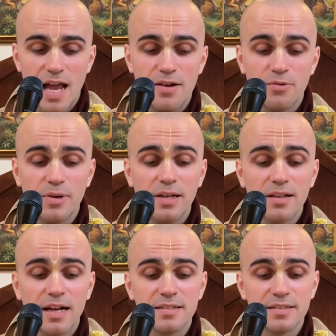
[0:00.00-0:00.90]
and
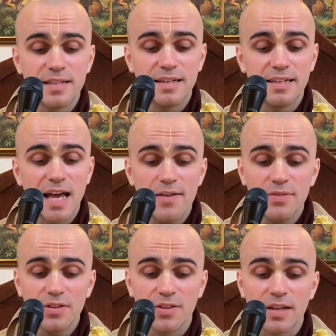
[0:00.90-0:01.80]
realizes that in
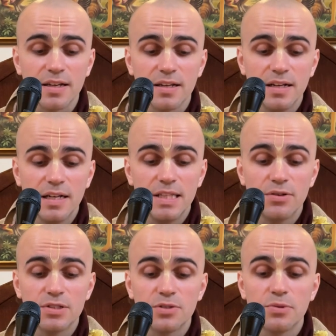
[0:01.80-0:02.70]
everything
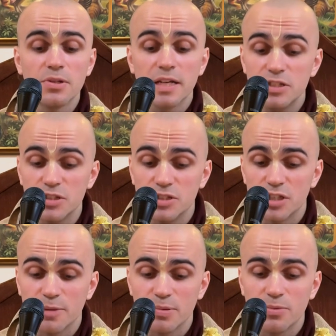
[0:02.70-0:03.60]
there is a
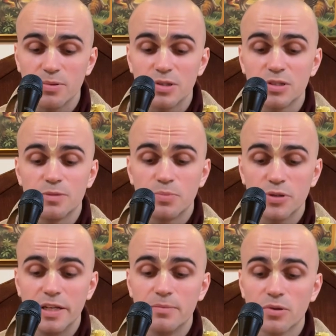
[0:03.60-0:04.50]
relationship with the
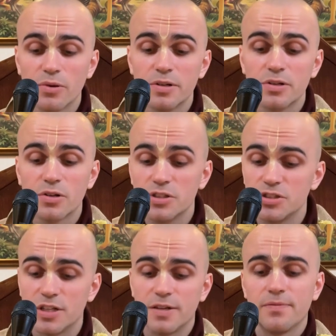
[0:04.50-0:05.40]
Supreme Lord
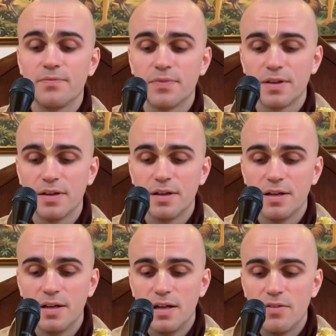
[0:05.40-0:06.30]
Krishna.
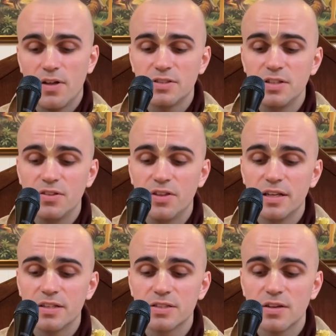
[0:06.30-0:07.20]
Thus he
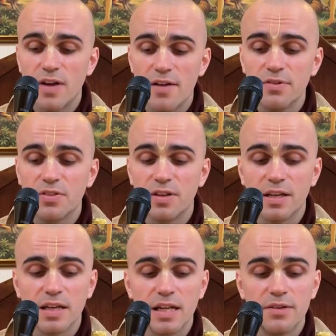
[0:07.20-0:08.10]
thinks of
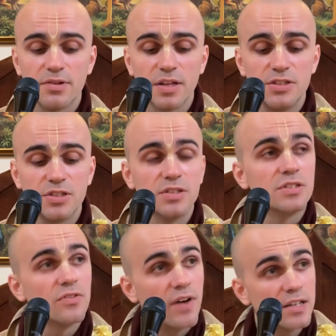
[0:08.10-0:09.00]
everything in relation
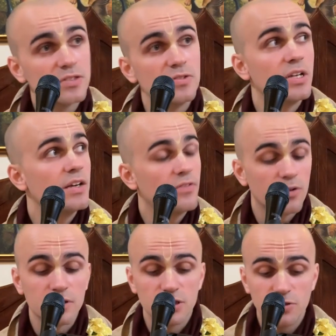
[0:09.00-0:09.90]
to Vasudeva
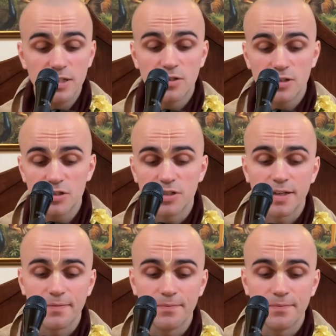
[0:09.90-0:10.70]
or Sri Krishna.